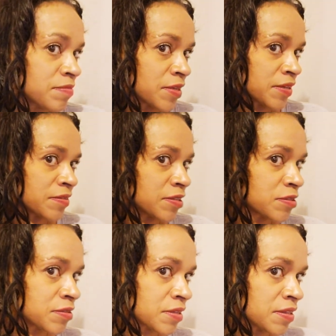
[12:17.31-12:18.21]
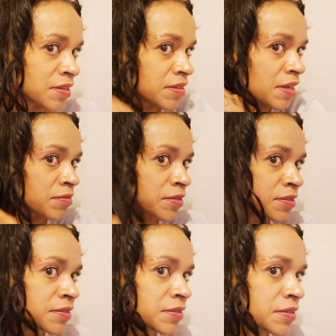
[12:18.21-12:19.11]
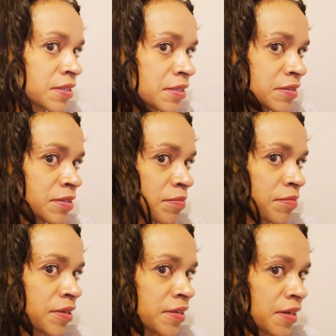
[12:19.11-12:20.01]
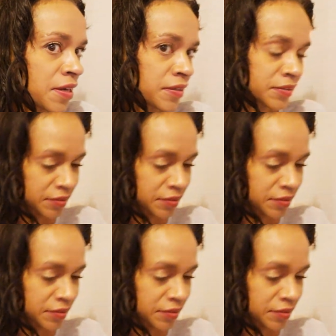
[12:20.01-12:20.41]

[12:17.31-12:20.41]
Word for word: Like this, I think that one, like somewhere in there.